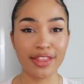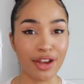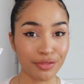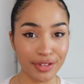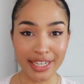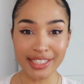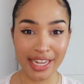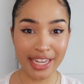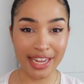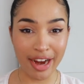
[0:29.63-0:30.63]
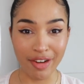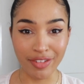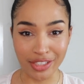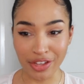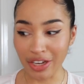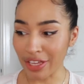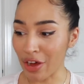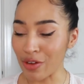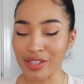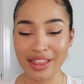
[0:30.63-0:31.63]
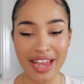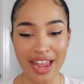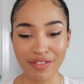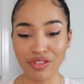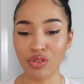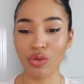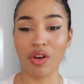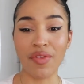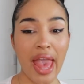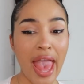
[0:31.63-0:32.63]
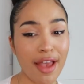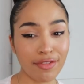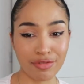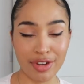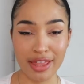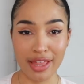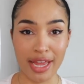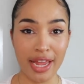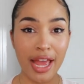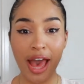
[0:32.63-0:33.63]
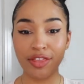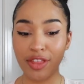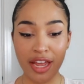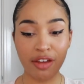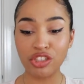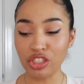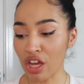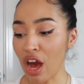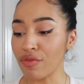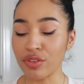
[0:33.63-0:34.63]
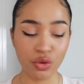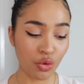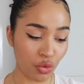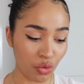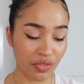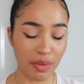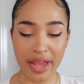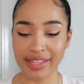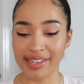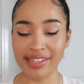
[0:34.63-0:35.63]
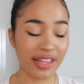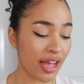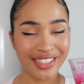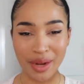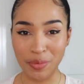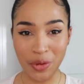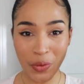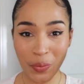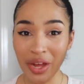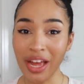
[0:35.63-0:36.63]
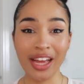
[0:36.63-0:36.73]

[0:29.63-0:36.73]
They're really taking care of us curly girls. They have thought of everything and they have just covered all of the bases. Shampoo,